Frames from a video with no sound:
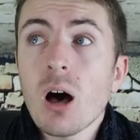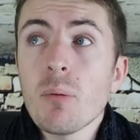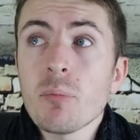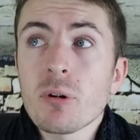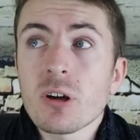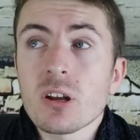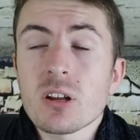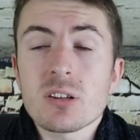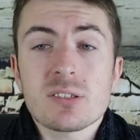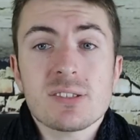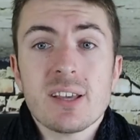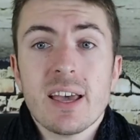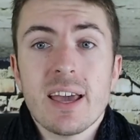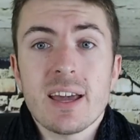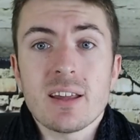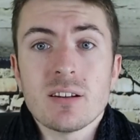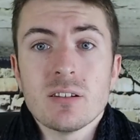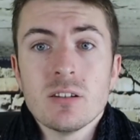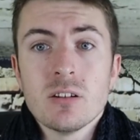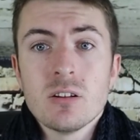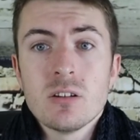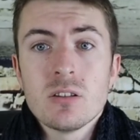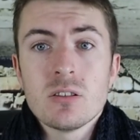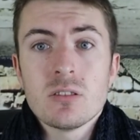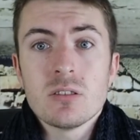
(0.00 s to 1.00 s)
I'm gonna say
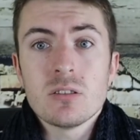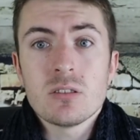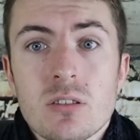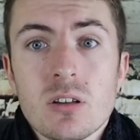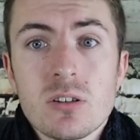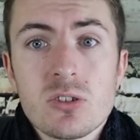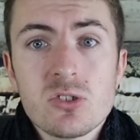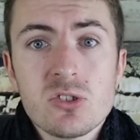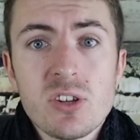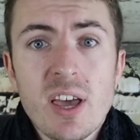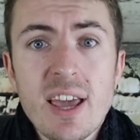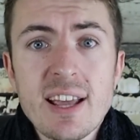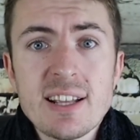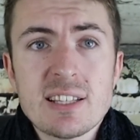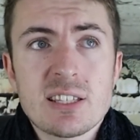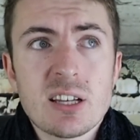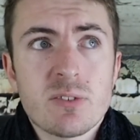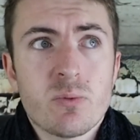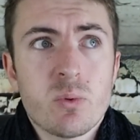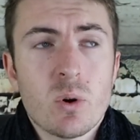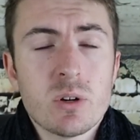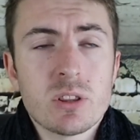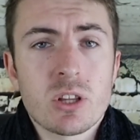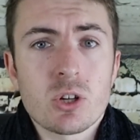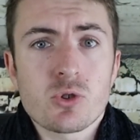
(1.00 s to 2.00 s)
it. The Saints
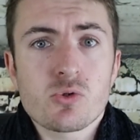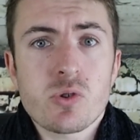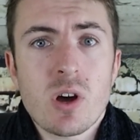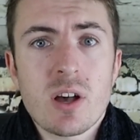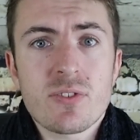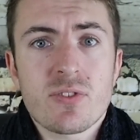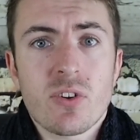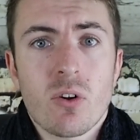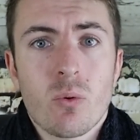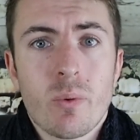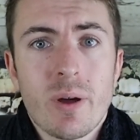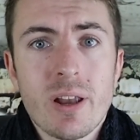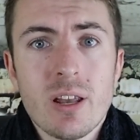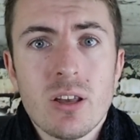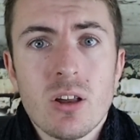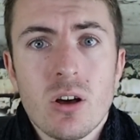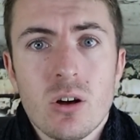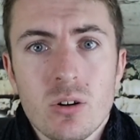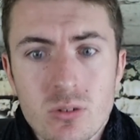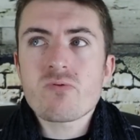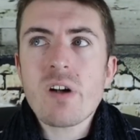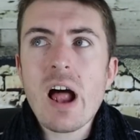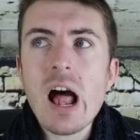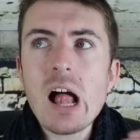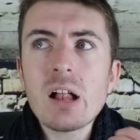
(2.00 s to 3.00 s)
have won the transfer
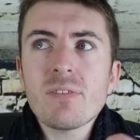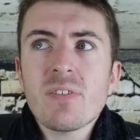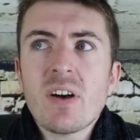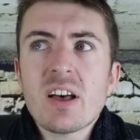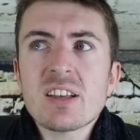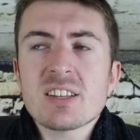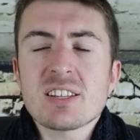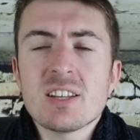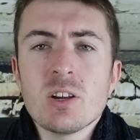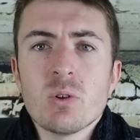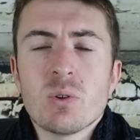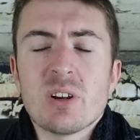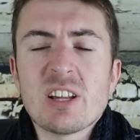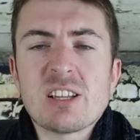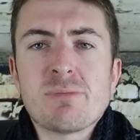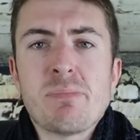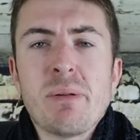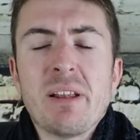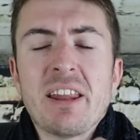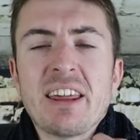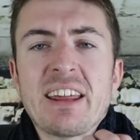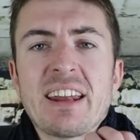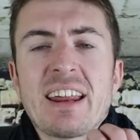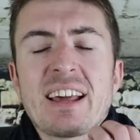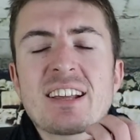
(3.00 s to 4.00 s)
window. Real Madrid is
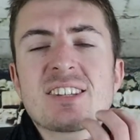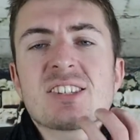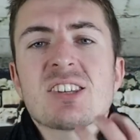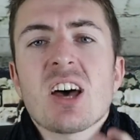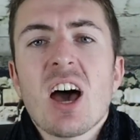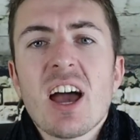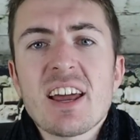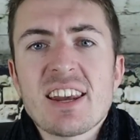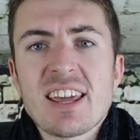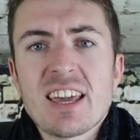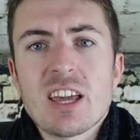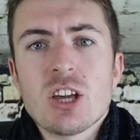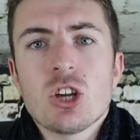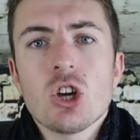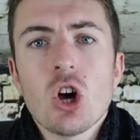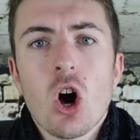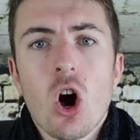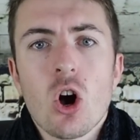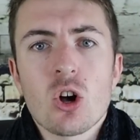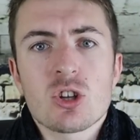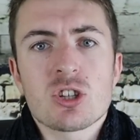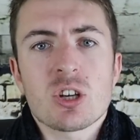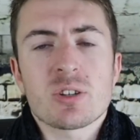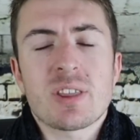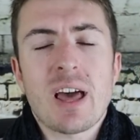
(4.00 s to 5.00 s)
building an exciting
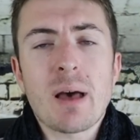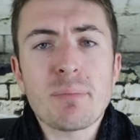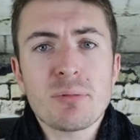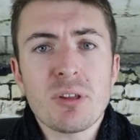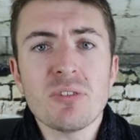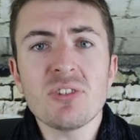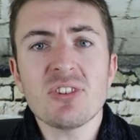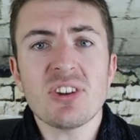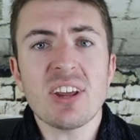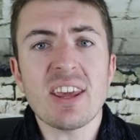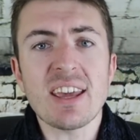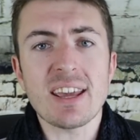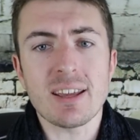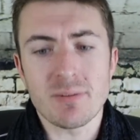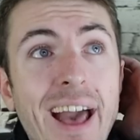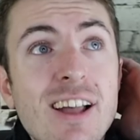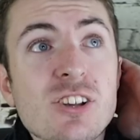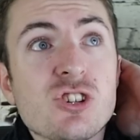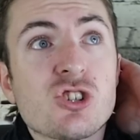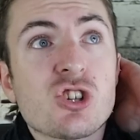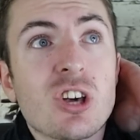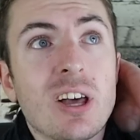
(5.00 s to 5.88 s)
young Southampton team. And